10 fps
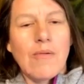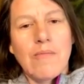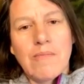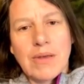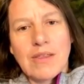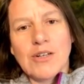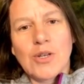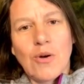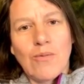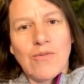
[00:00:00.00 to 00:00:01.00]
but there's
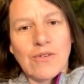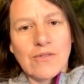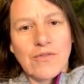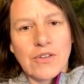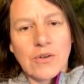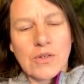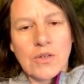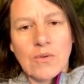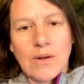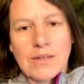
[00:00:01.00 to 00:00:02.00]
hope for those
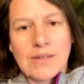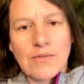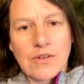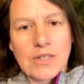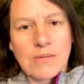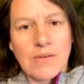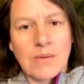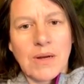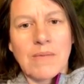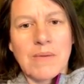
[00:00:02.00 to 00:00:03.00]
new ones, and for some of
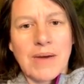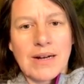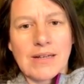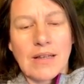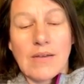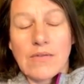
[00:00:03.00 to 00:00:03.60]
them coming back to life,